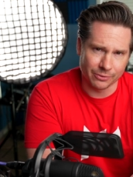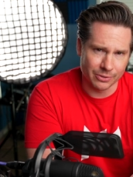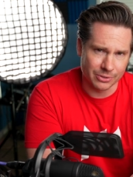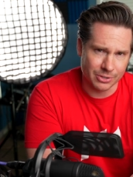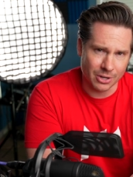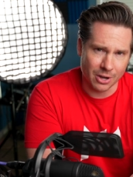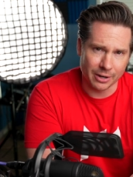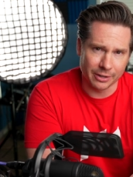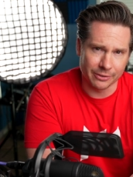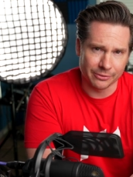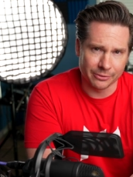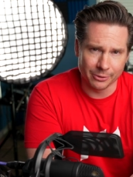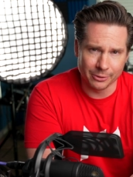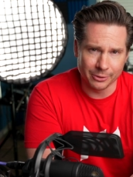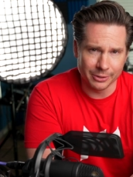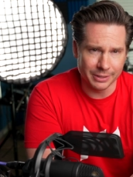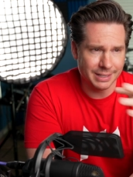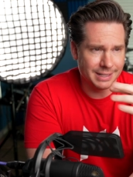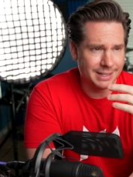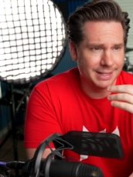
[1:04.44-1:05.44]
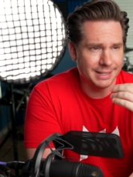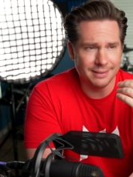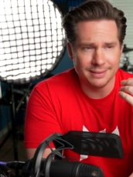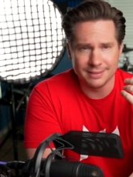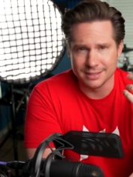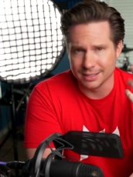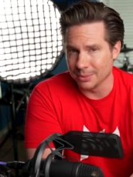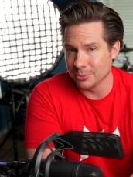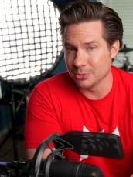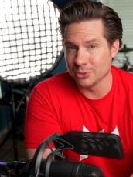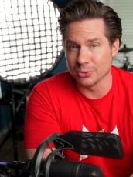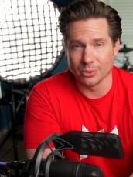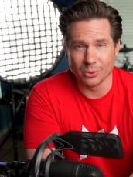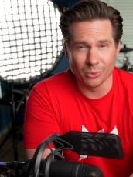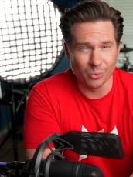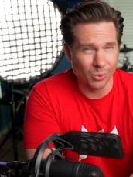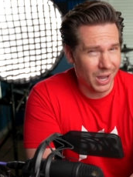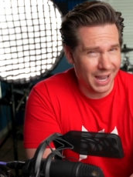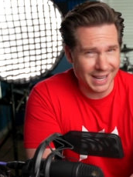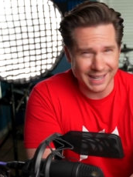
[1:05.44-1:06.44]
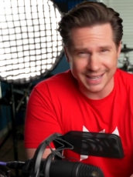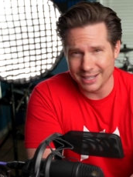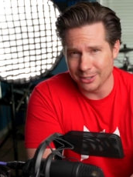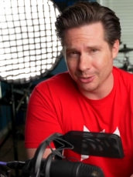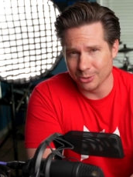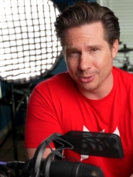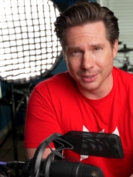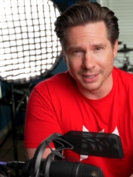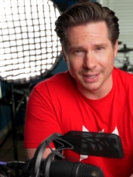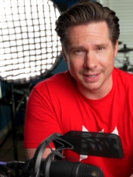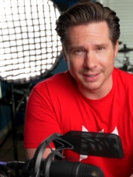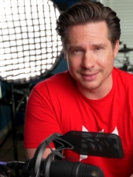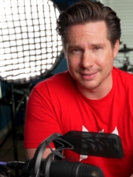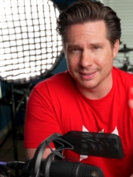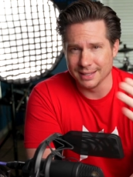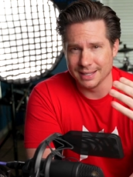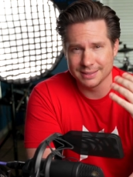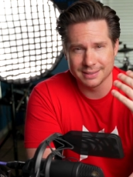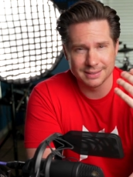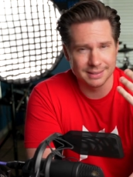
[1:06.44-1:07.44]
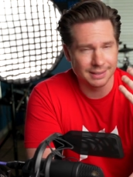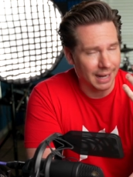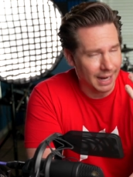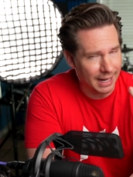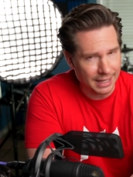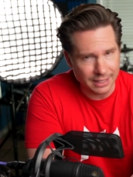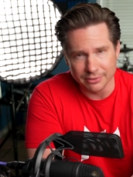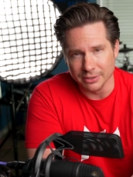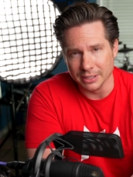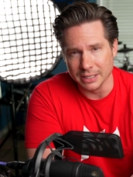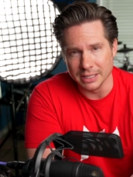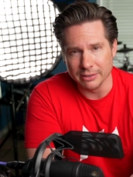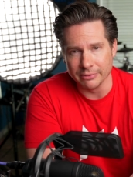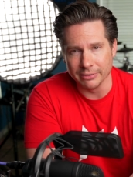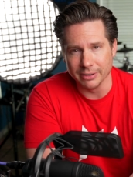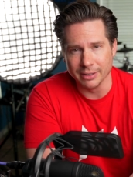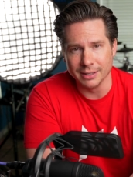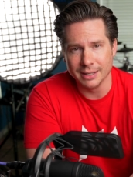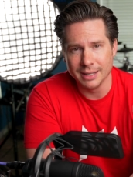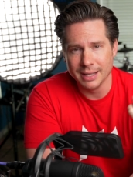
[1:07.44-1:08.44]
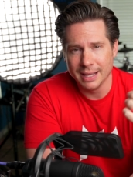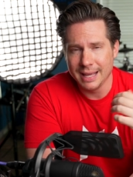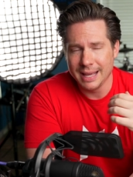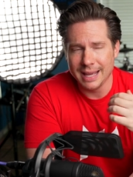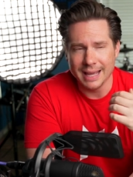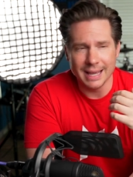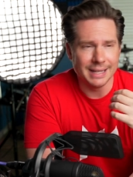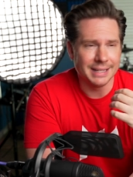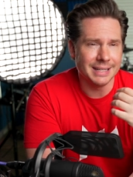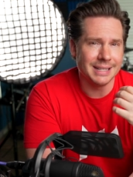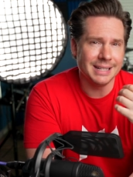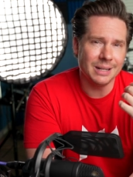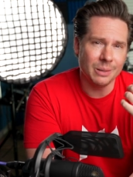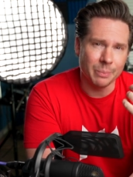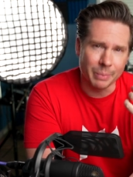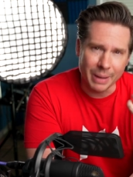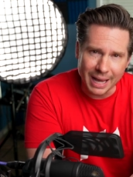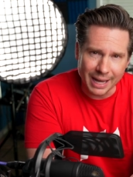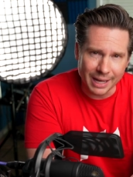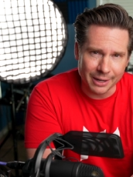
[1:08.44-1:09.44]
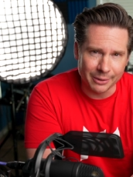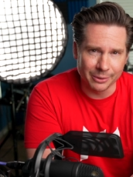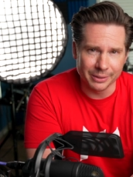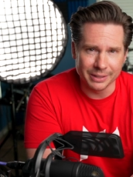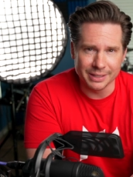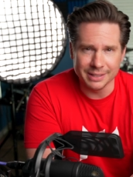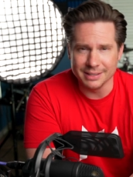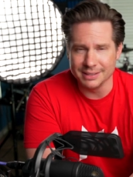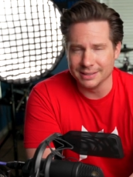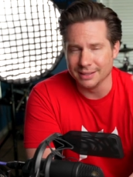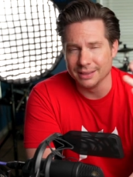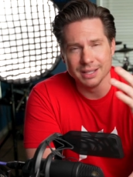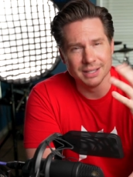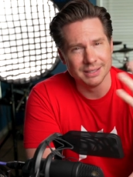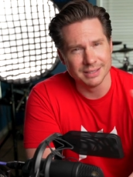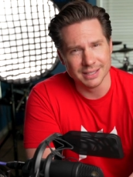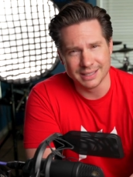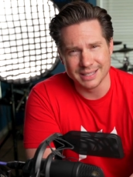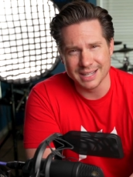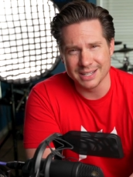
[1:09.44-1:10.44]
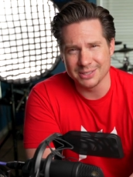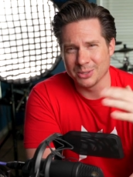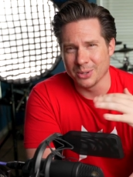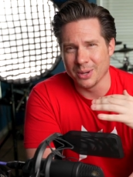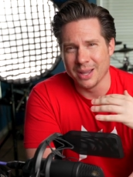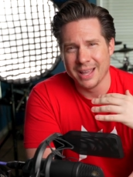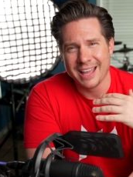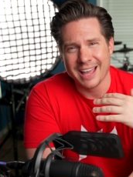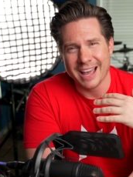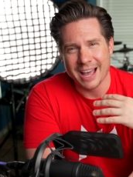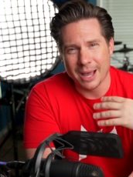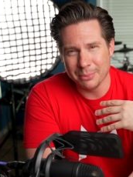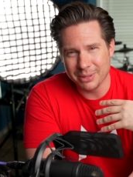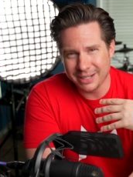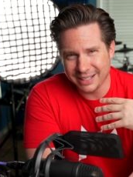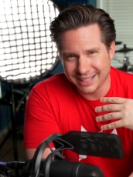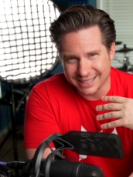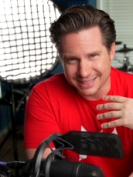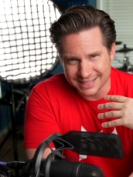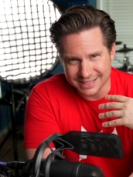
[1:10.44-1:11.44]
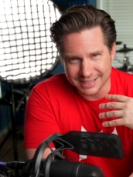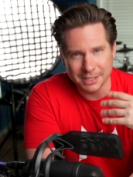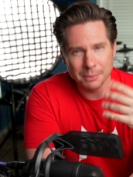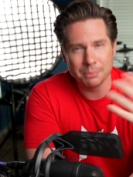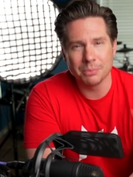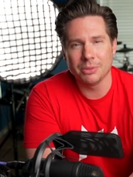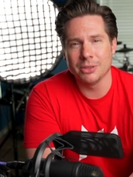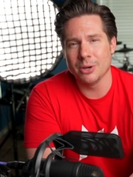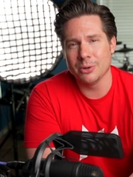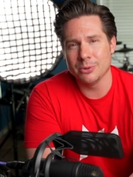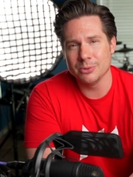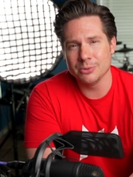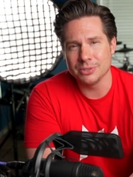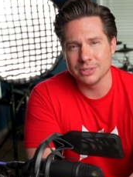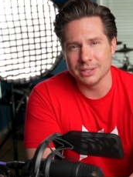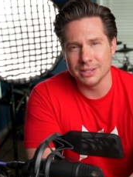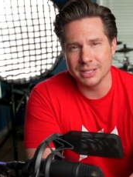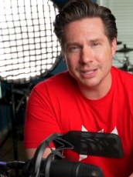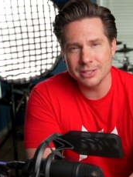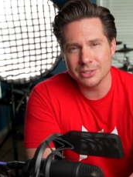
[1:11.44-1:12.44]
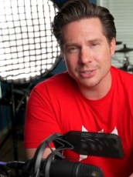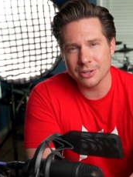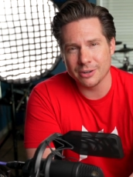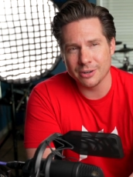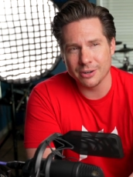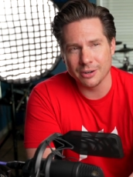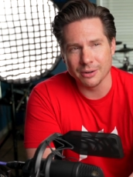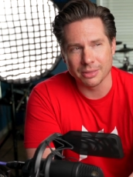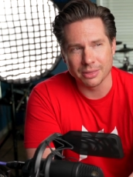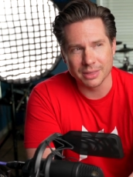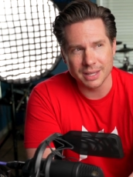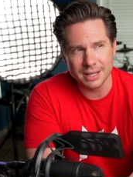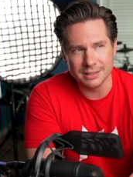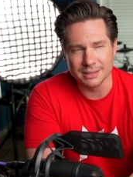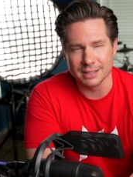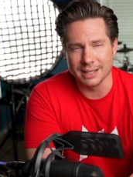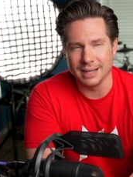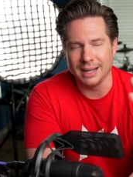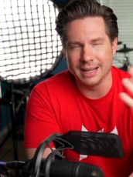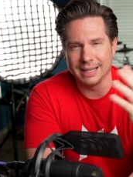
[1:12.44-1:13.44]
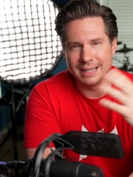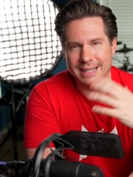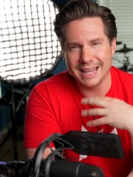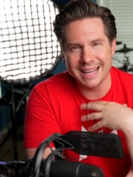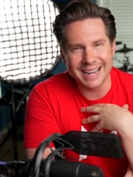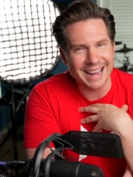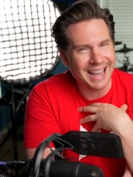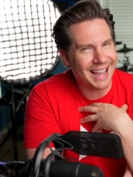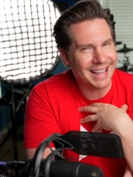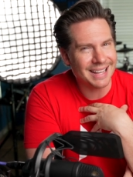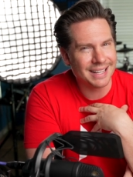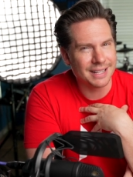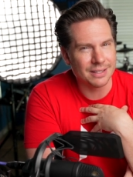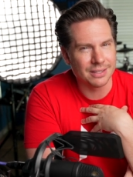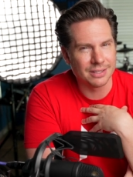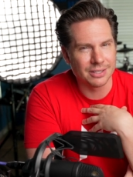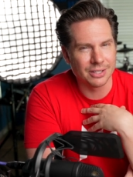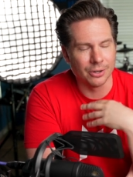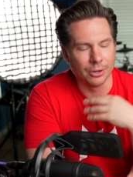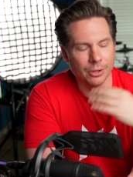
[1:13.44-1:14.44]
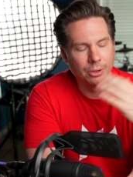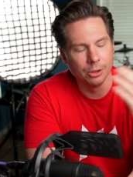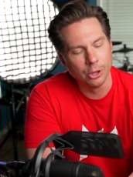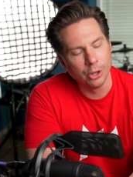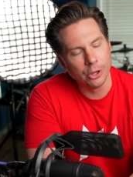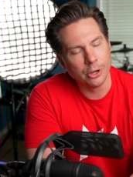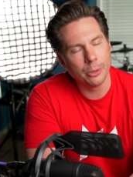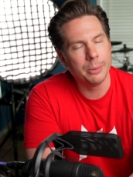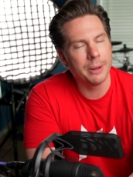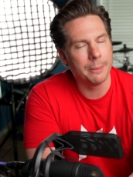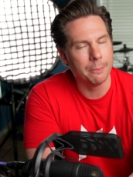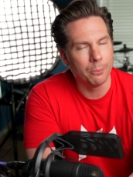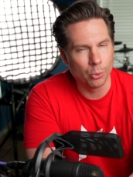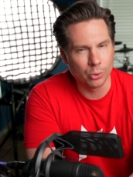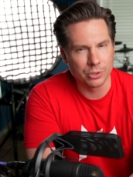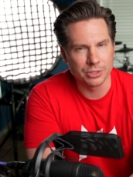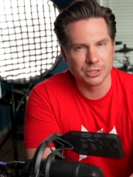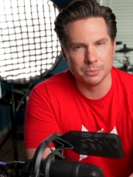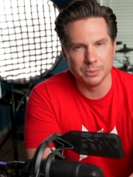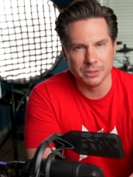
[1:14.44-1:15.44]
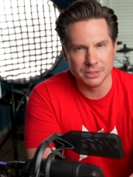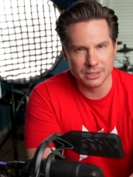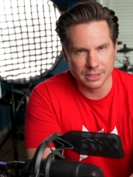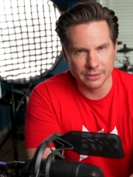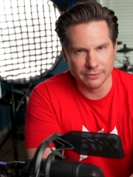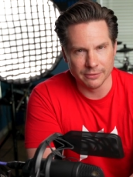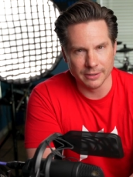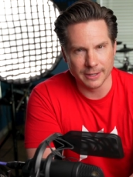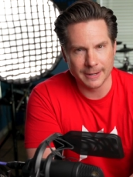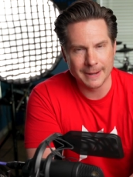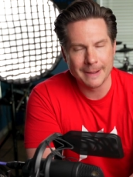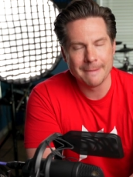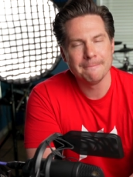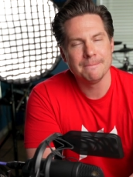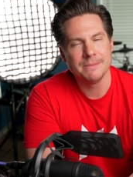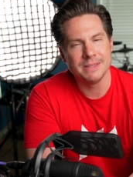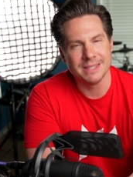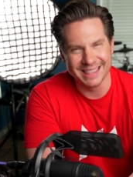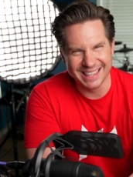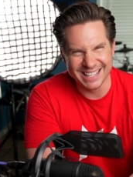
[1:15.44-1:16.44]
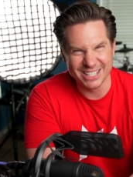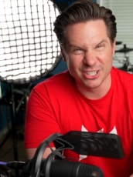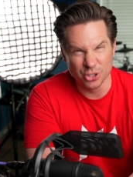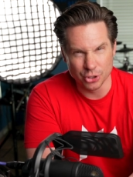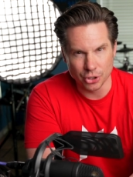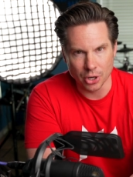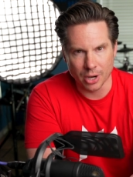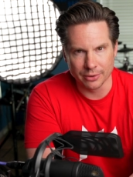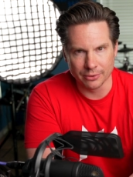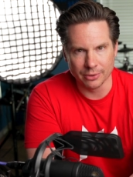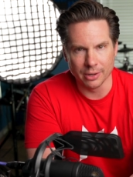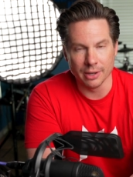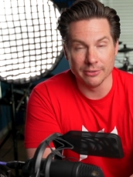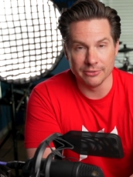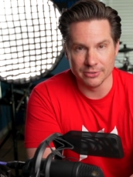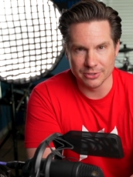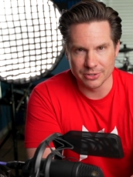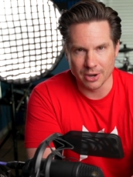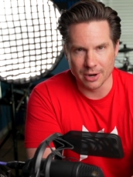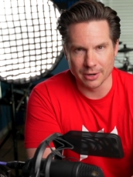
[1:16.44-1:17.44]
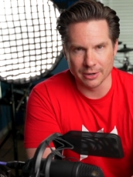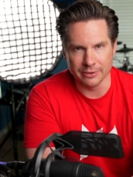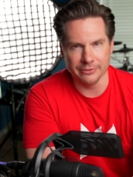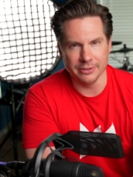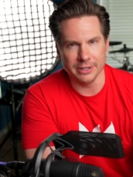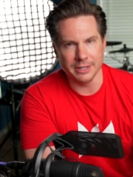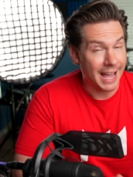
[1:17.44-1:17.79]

photographer, you need some sort of wide angle lens. That's kind of a given. And you need batteries and things like that. So I'm going to skip those. These are things that, again, I consider a little bit more specific to this genre of photography.